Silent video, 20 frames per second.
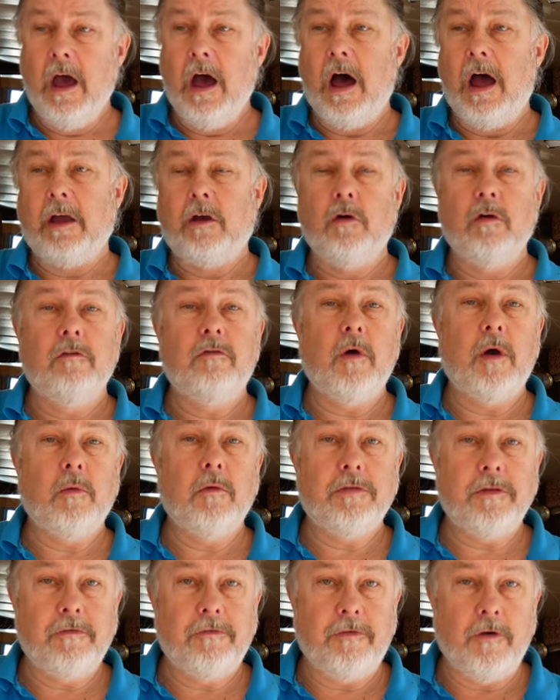I could have went
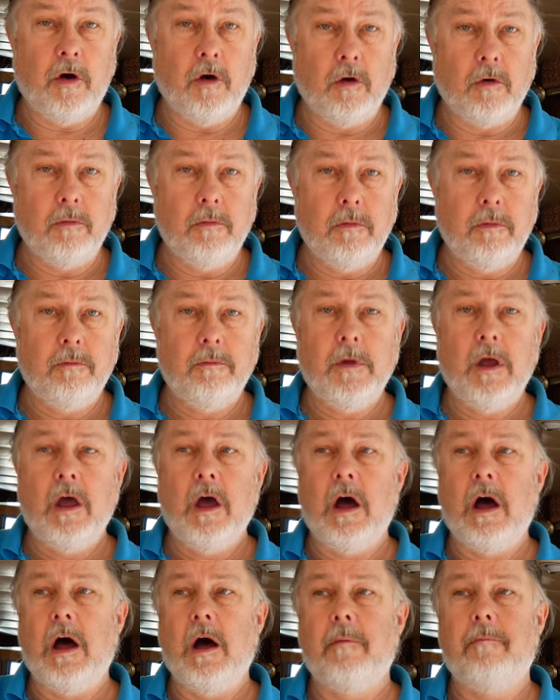with the foam,
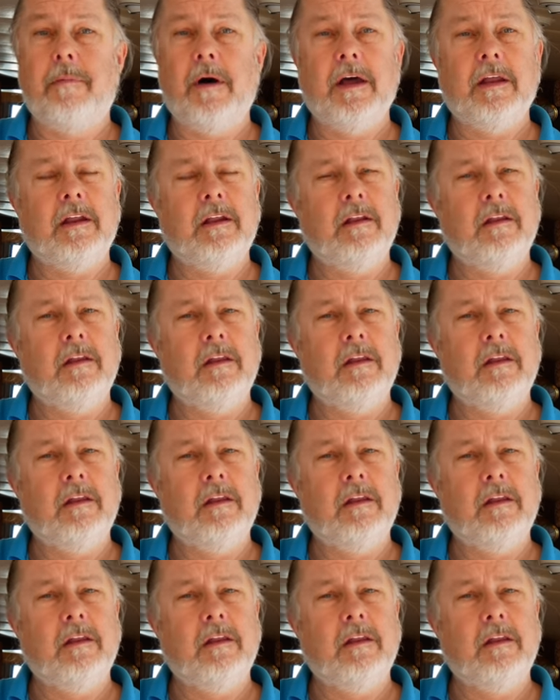uh, but